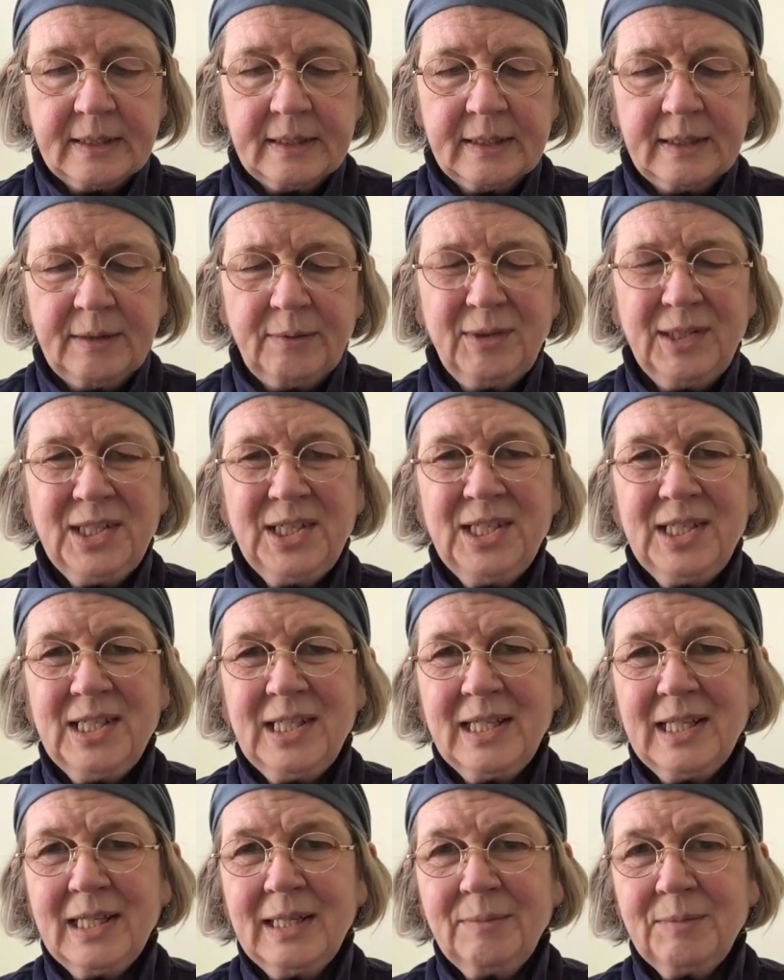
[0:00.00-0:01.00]
He wishes he
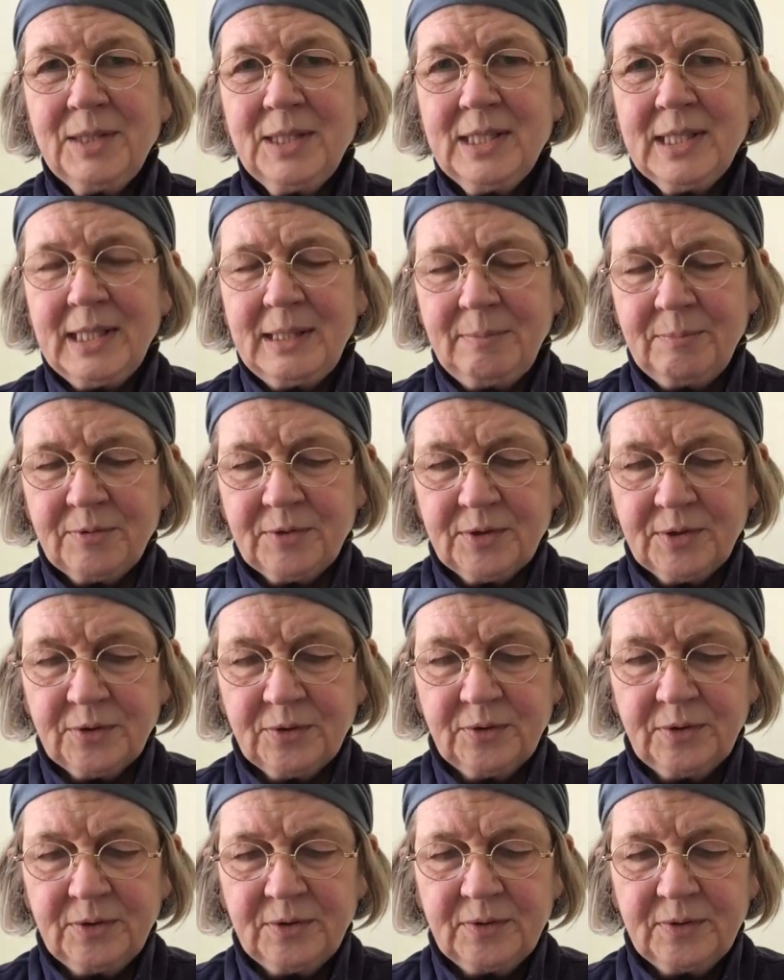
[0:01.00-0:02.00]
kept his apron
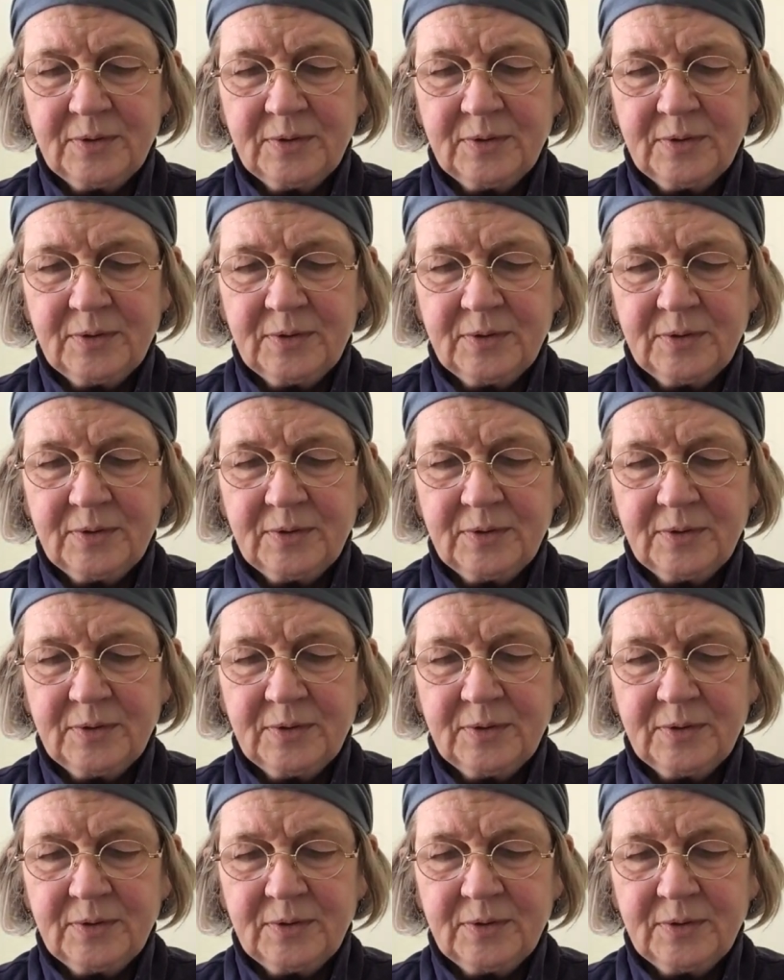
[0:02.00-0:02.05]
on.